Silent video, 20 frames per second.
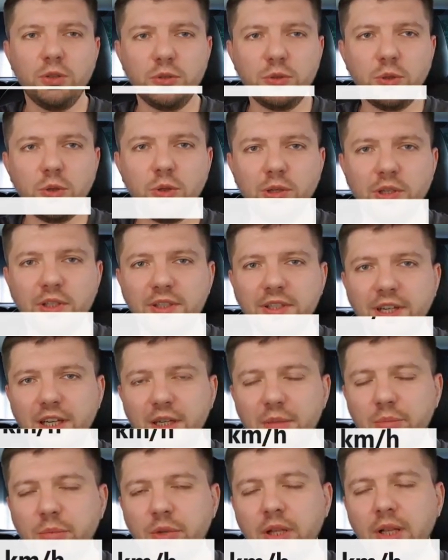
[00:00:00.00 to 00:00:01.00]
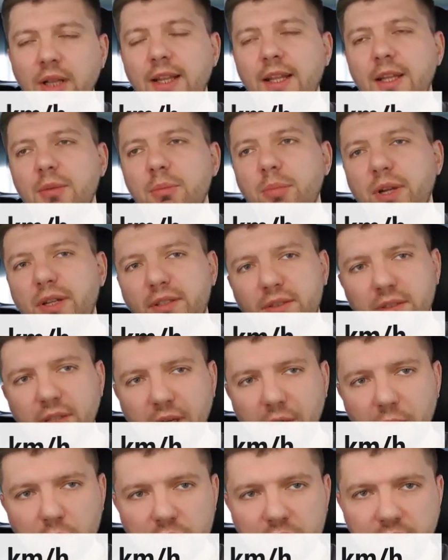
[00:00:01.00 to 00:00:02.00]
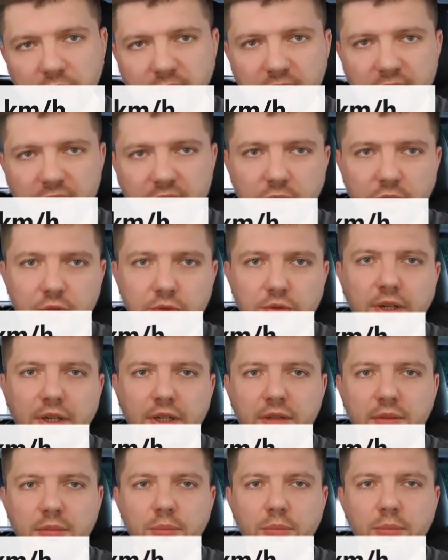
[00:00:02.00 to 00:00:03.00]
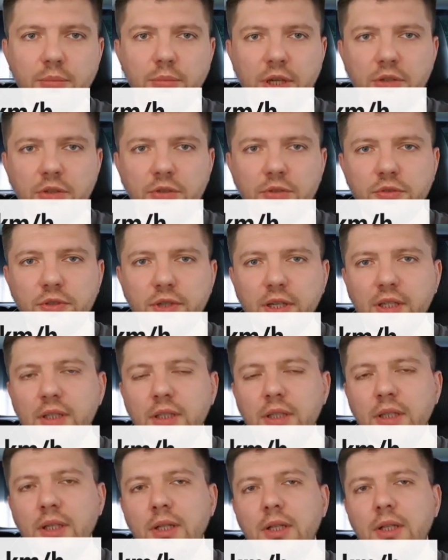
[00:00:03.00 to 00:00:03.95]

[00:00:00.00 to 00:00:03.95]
only time, but I was back on track.